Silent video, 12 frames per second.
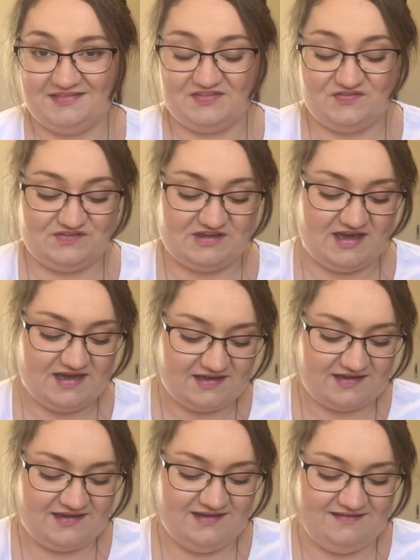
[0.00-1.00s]
this
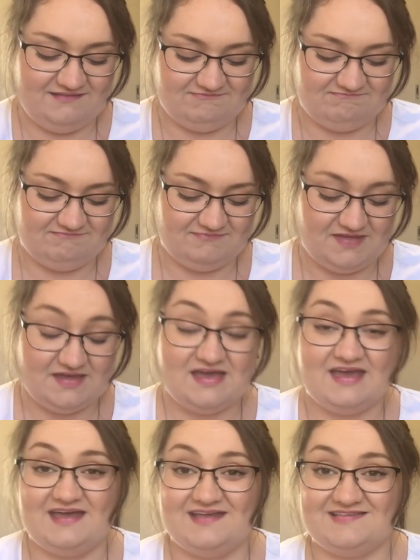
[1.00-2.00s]
deck
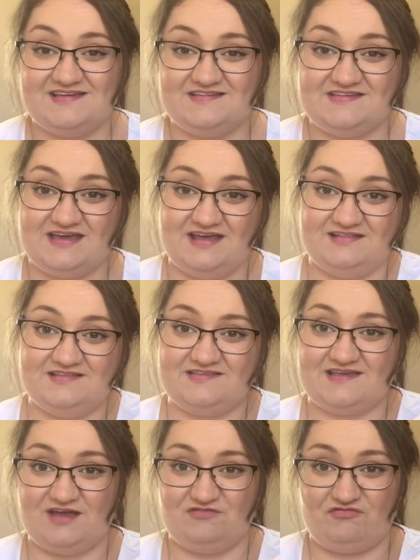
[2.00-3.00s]
is
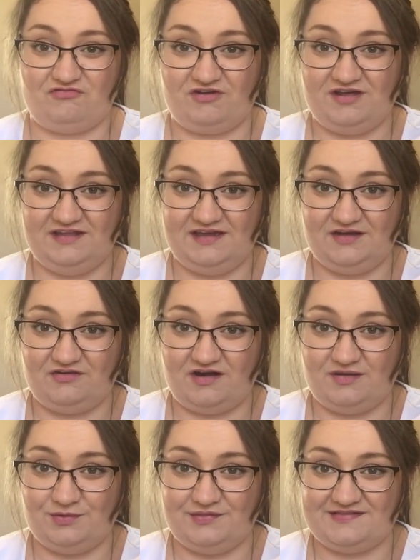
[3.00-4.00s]
intense and really
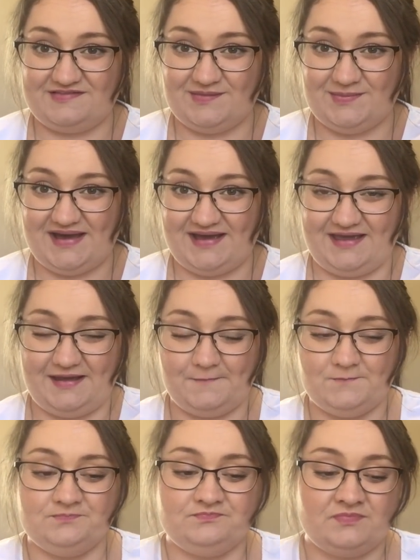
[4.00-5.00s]
incredible. That's the
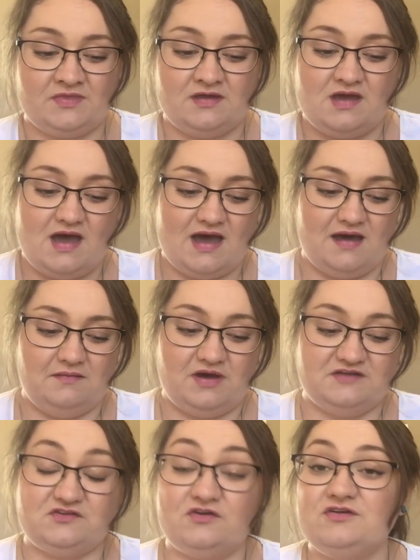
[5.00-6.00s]
backing.
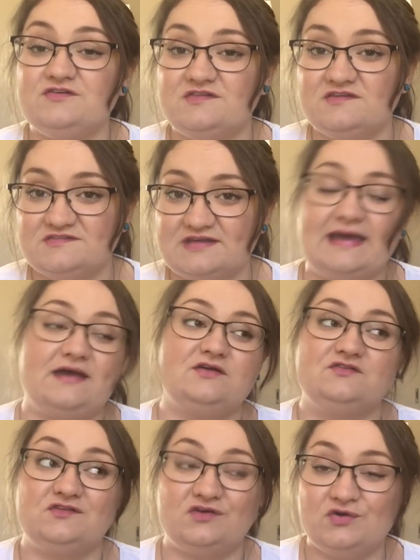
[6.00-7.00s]
I don't use this deck
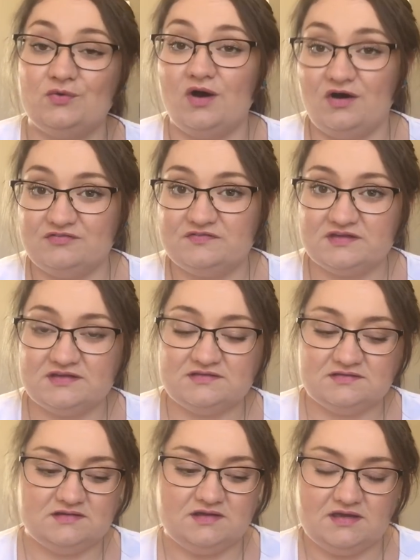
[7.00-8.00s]
too often